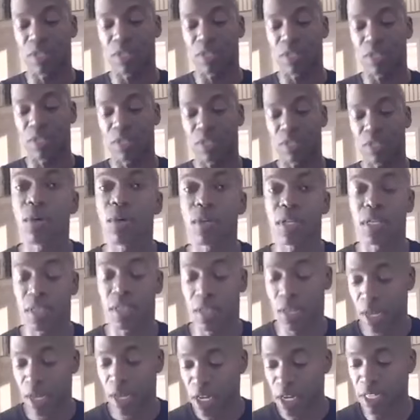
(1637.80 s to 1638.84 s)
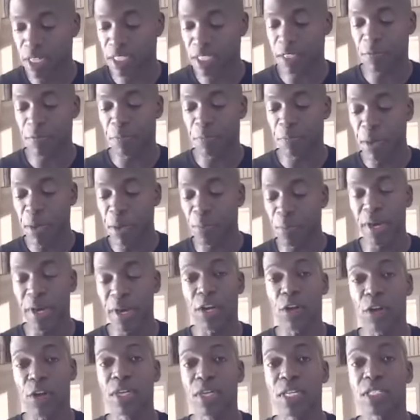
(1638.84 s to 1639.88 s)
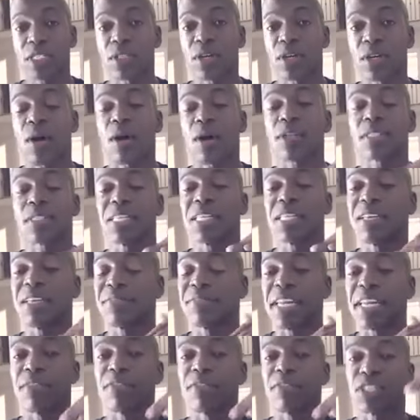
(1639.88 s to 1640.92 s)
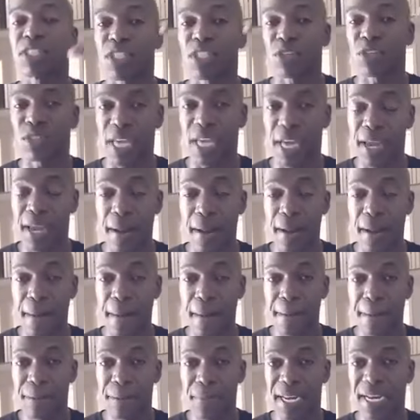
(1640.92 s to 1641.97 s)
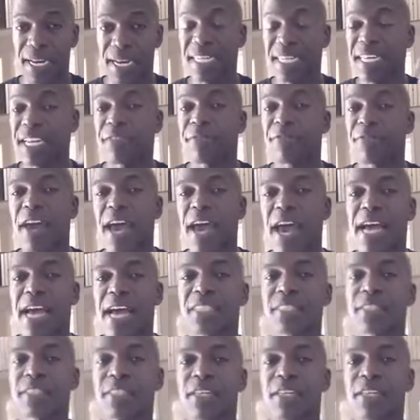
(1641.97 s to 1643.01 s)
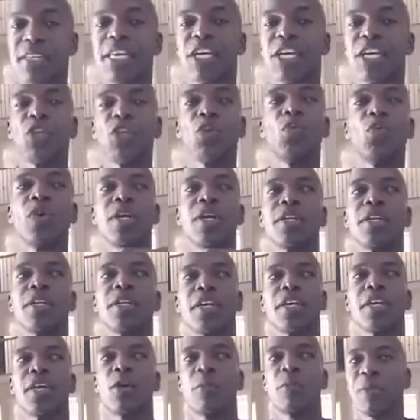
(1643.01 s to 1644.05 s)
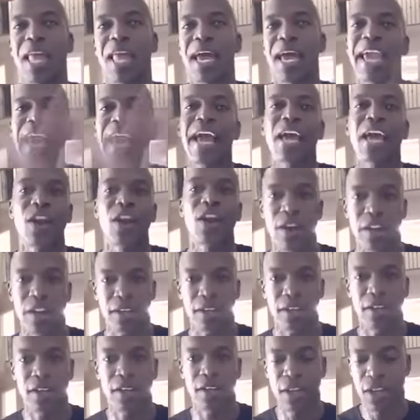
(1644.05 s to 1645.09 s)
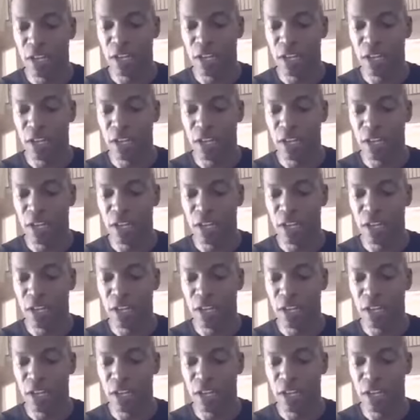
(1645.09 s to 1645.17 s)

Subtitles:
They do it slowly because if people increase the cost of living every single day and they did it fast, then it would be like anarchy.